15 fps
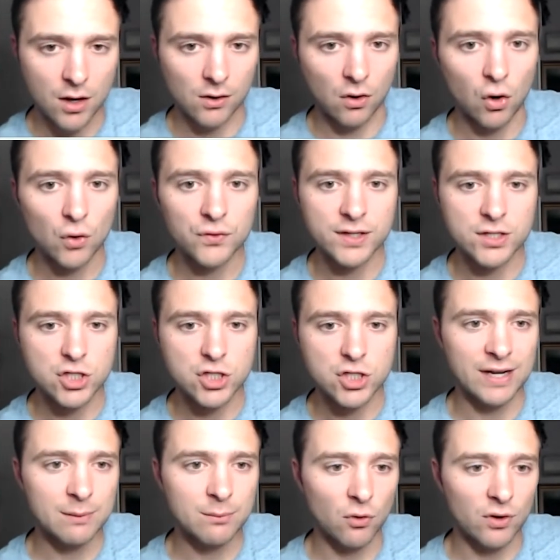called the
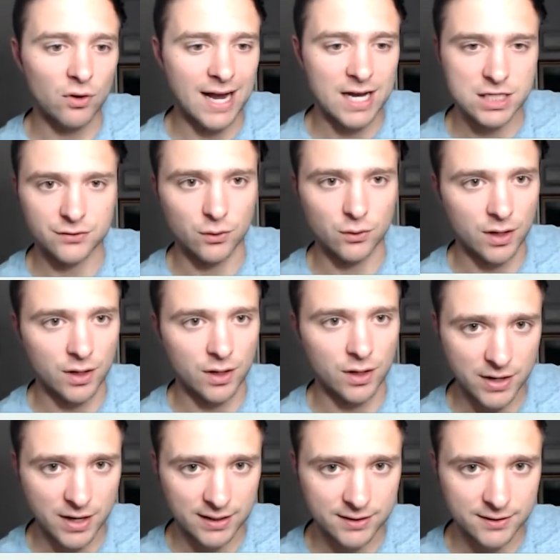tradable cash flow
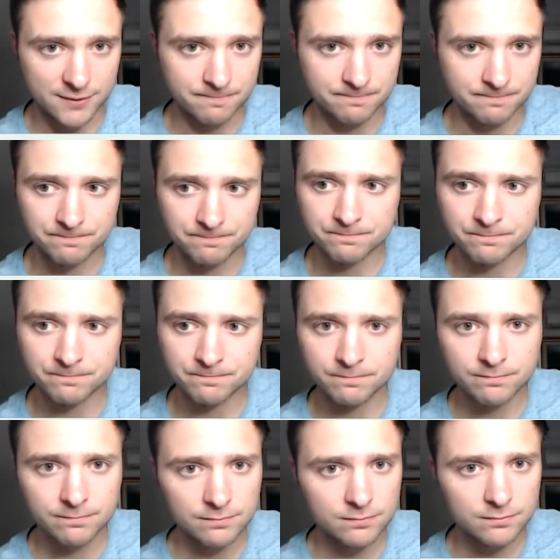contract.
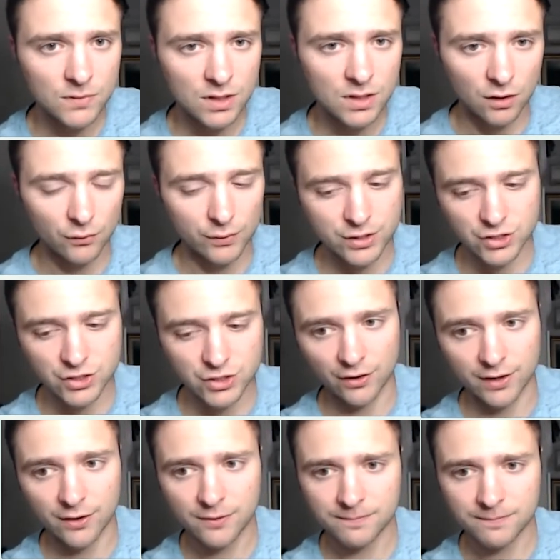I'll
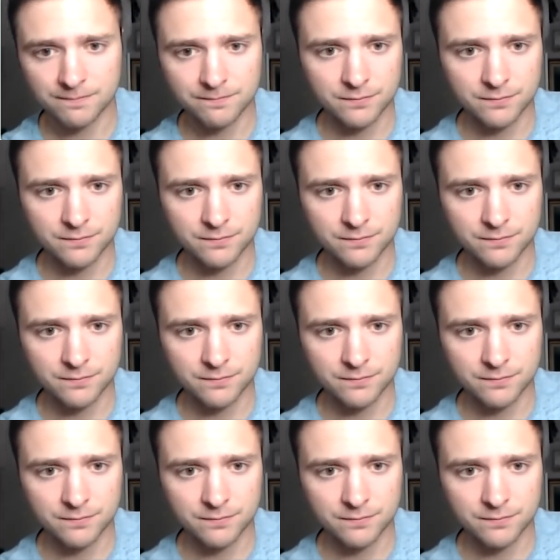reshare here.